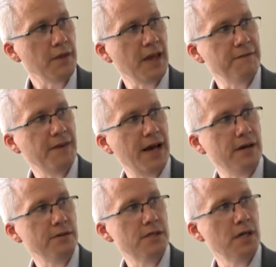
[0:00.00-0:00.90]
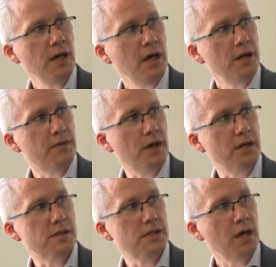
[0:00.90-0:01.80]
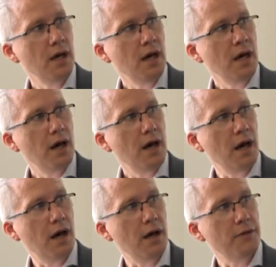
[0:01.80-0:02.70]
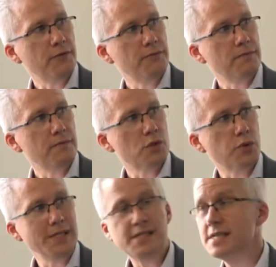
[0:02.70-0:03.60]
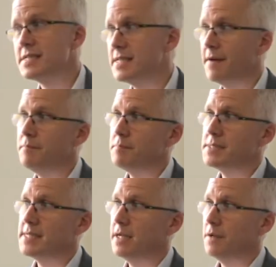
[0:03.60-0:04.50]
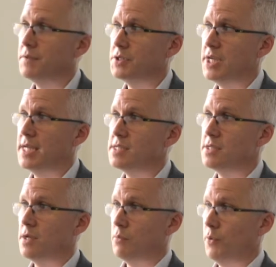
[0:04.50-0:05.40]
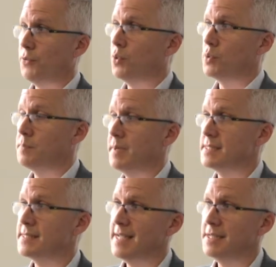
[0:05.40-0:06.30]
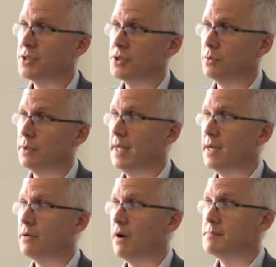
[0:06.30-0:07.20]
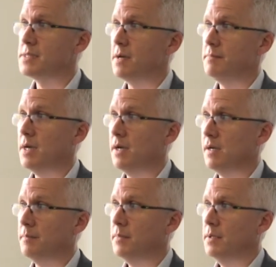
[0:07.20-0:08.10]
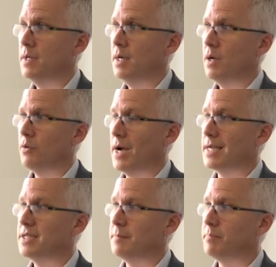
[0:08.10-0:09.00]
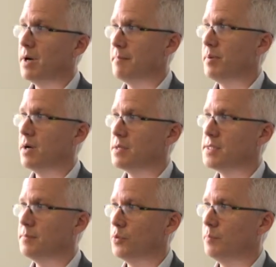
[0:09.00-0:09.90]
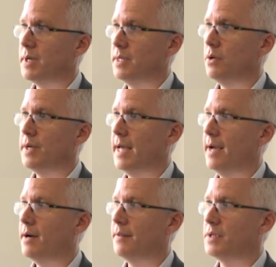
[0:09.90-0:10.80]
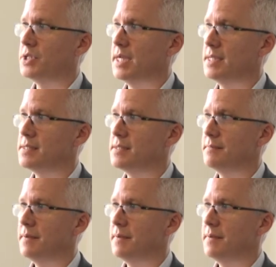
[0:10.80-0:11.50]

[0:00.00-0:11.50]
They found that 27% of the genes that were thought to be essential on that chromosome arm were actually bypassable by knocking out other genes.